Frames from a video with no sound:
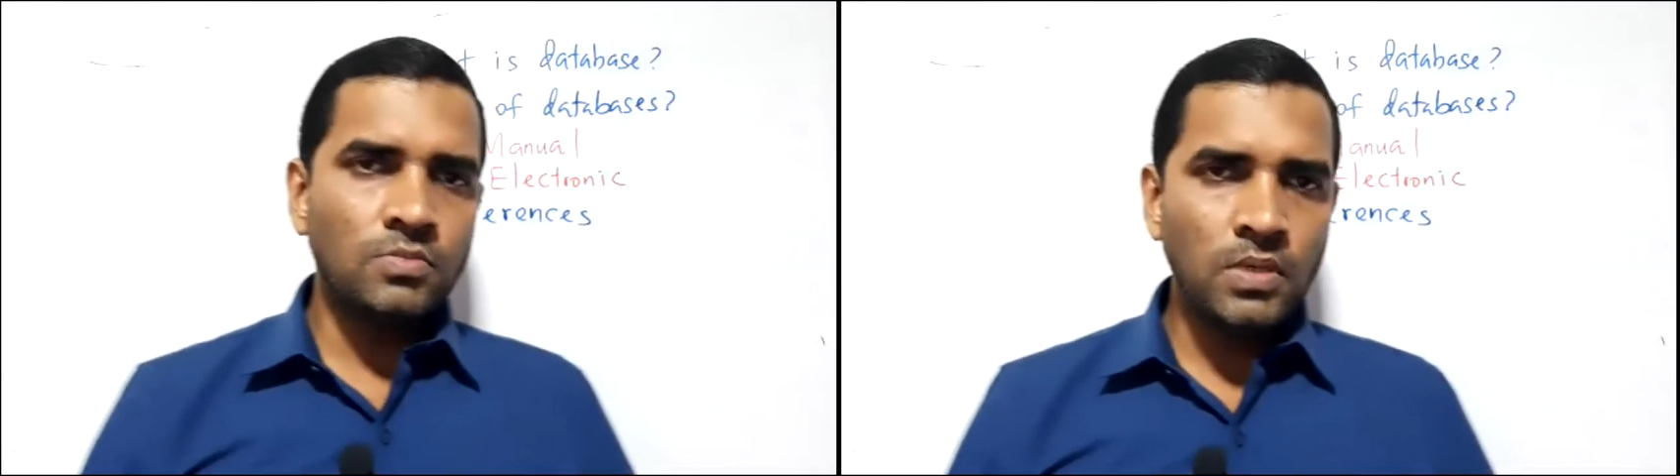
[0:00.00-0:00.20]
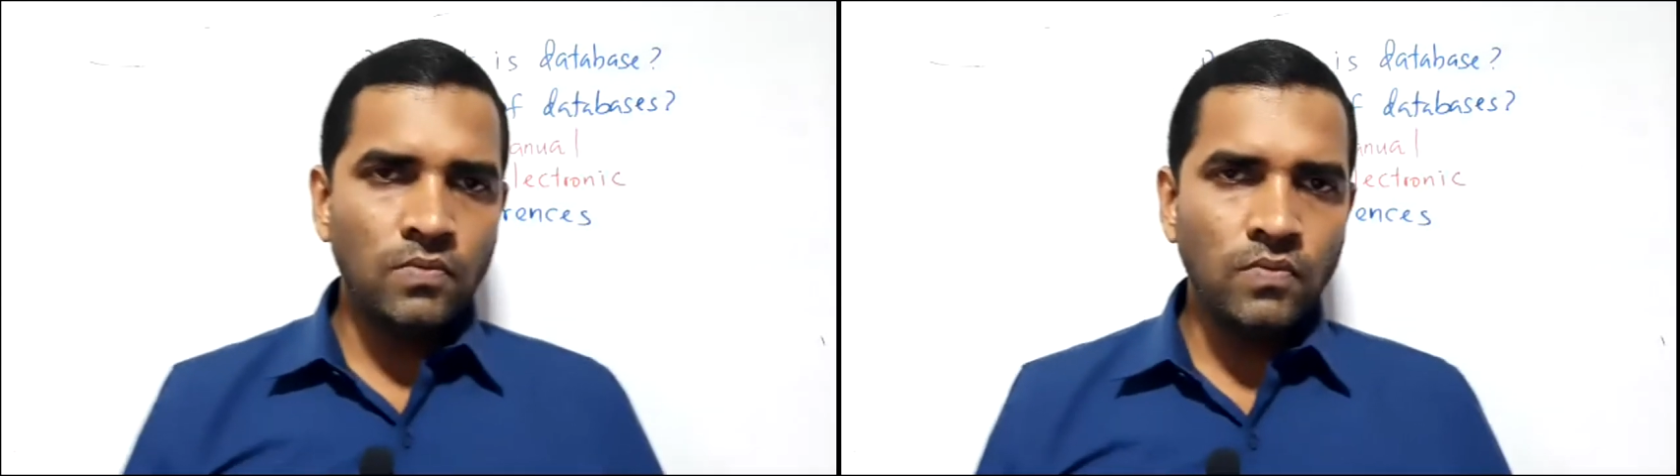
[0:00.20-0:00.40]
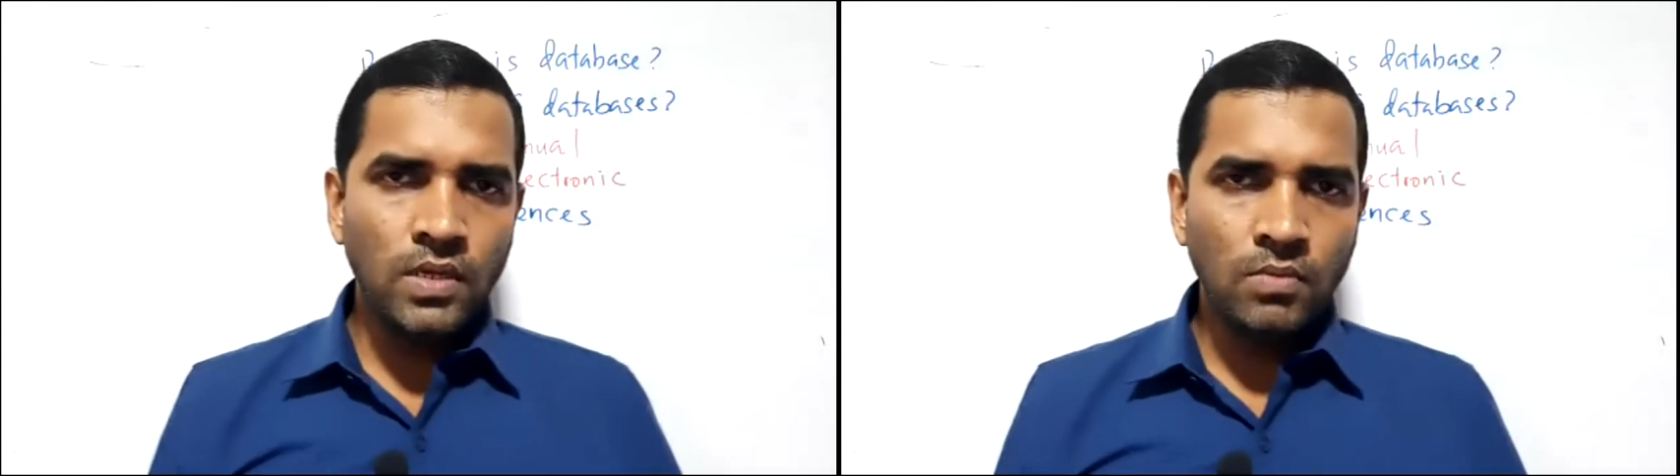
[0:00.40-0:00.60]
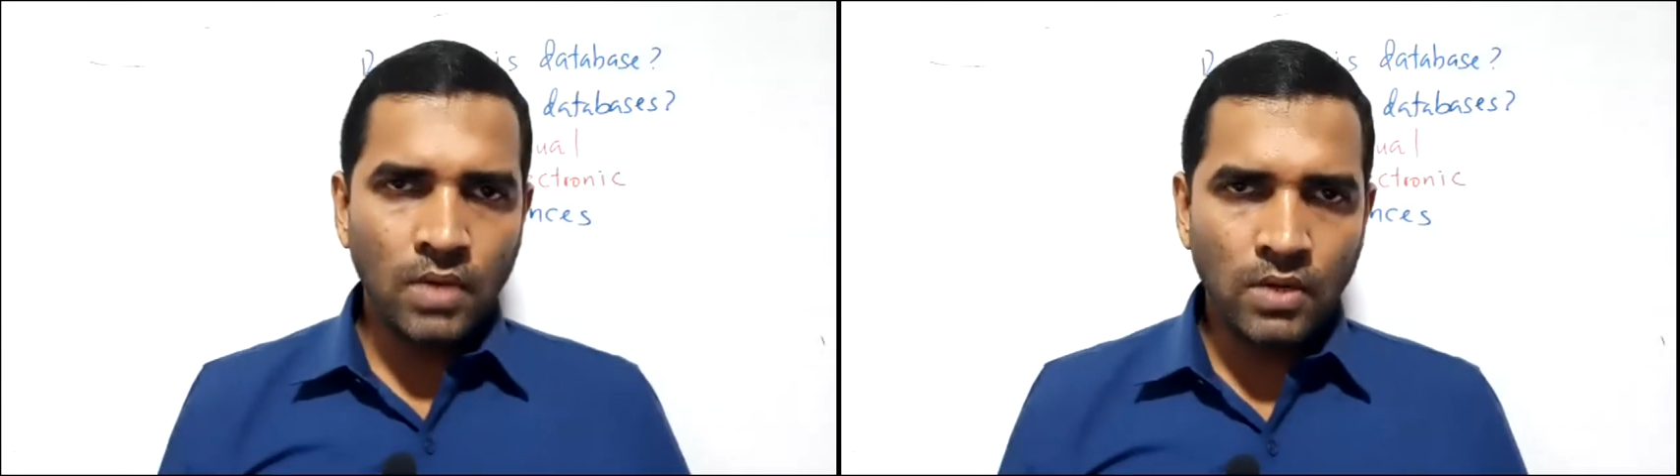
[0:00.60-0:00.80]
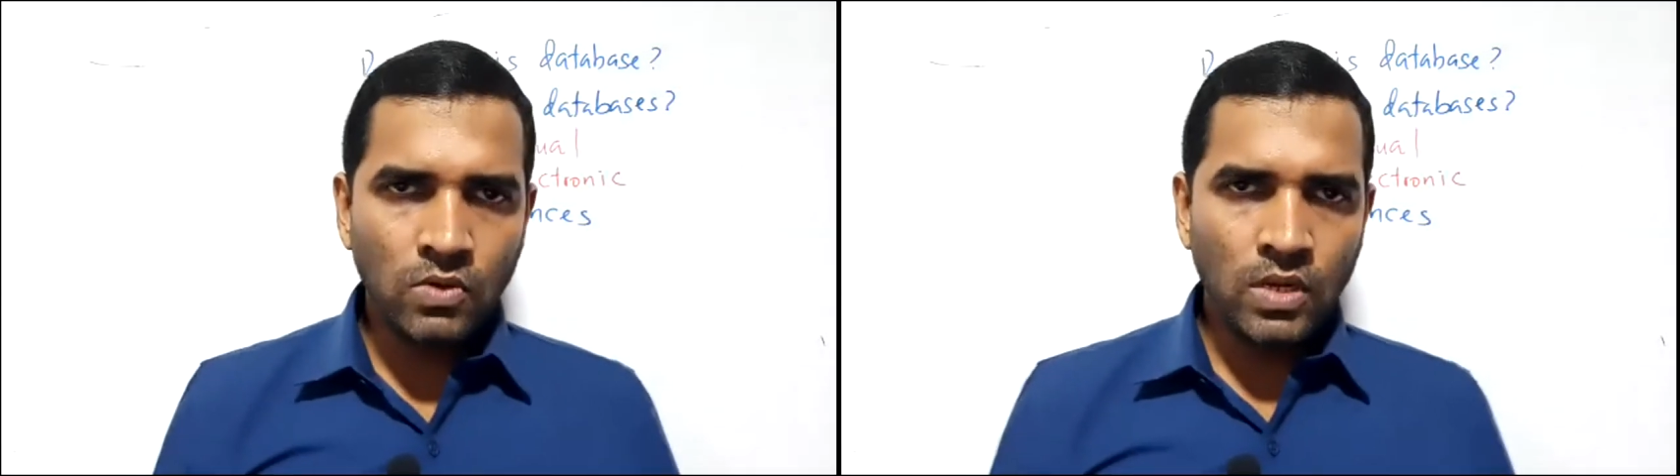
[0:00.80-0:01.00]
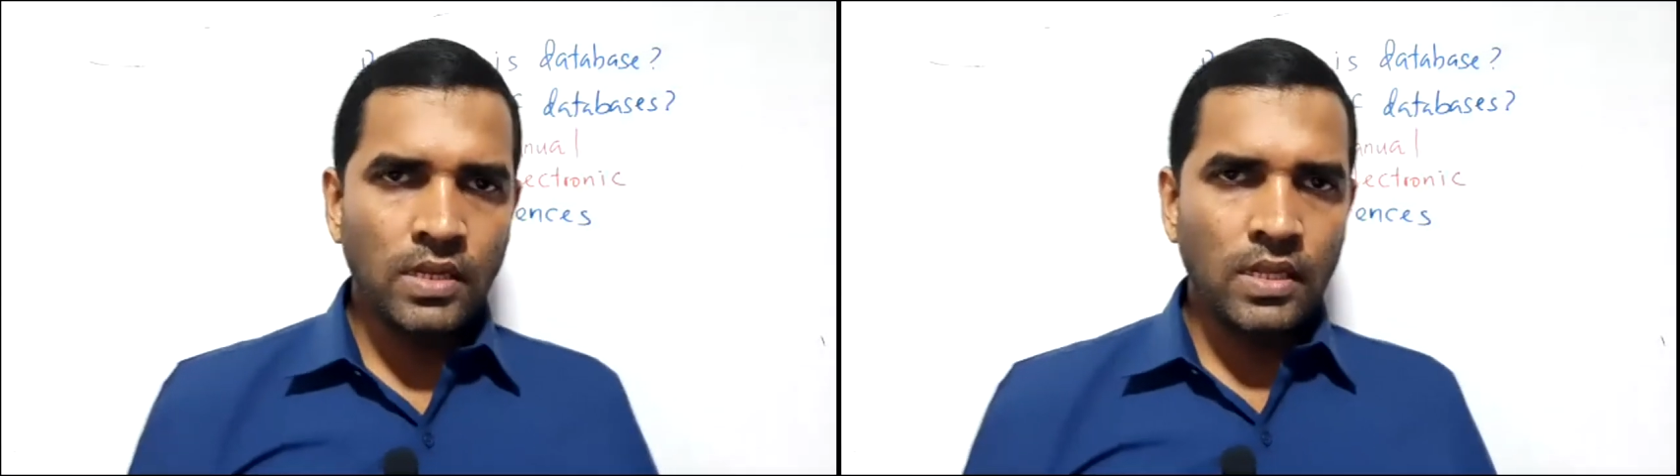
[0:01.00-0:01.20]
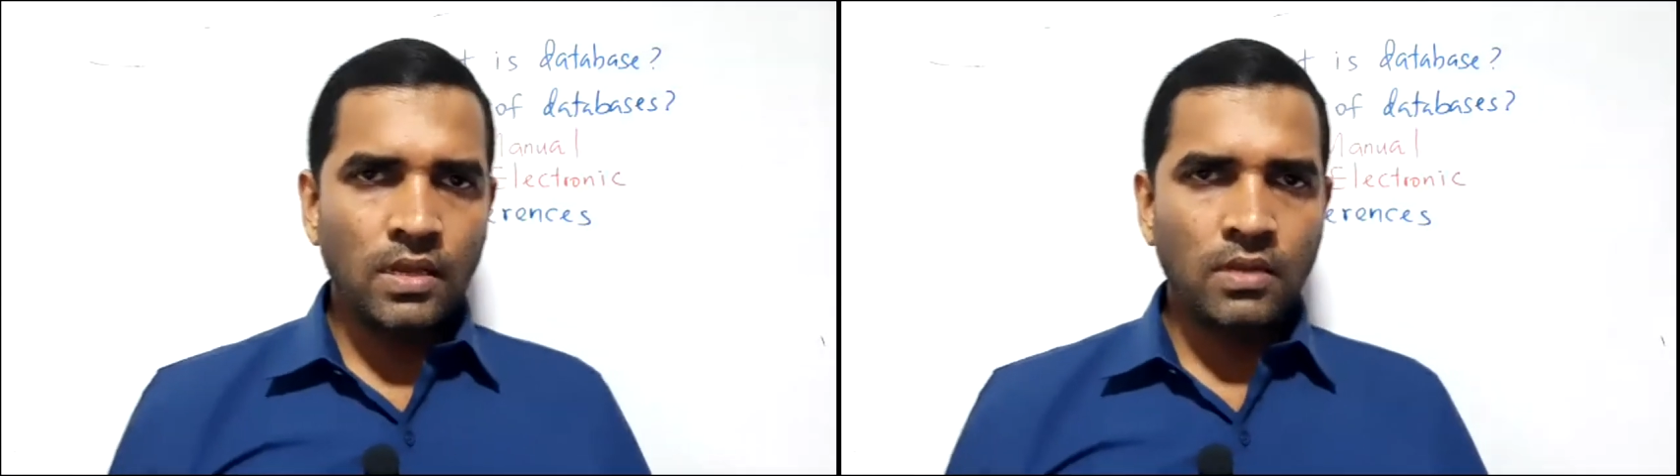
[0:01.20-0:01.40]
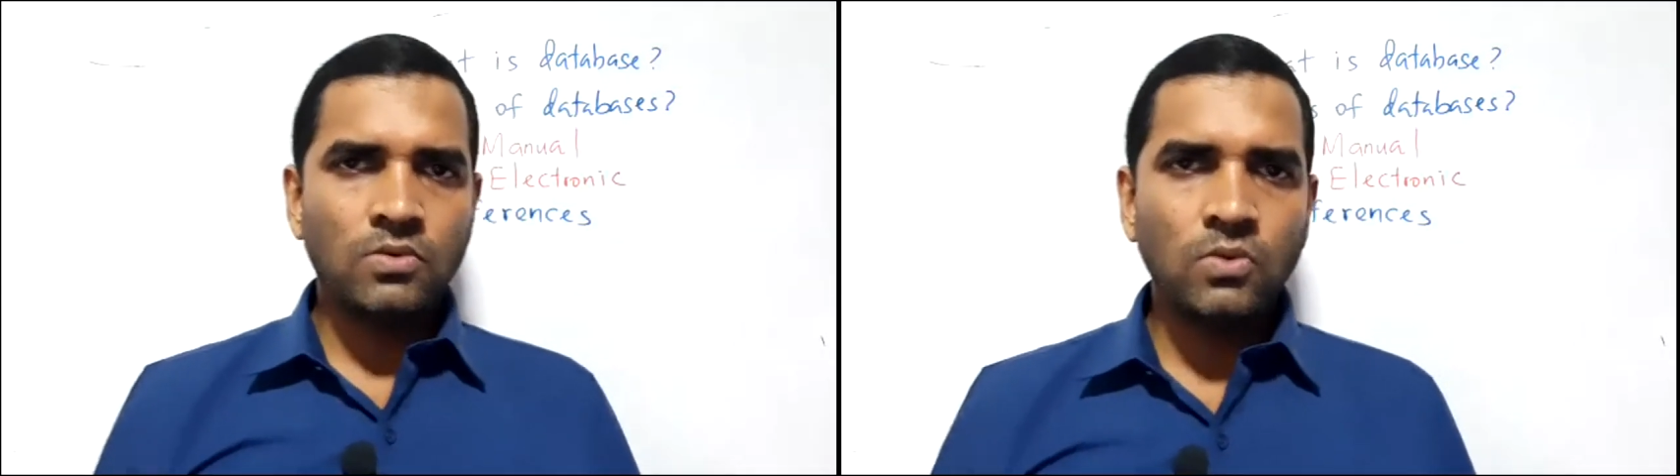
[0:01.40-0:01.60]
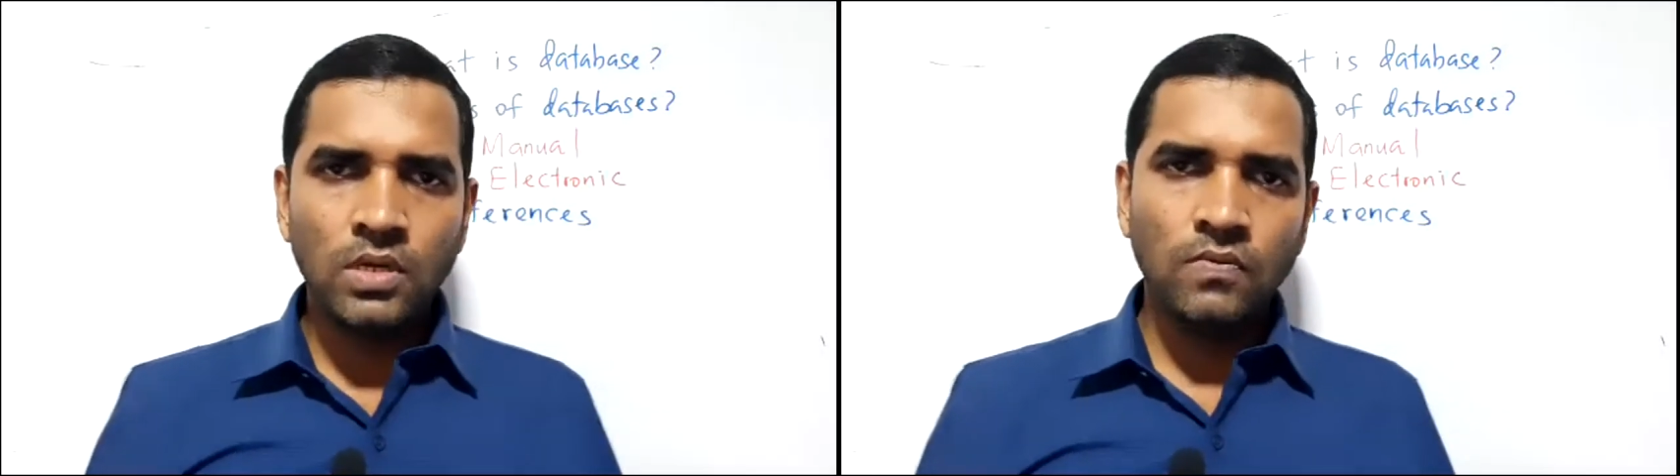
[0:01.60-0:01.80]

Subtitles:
between manual and electronic,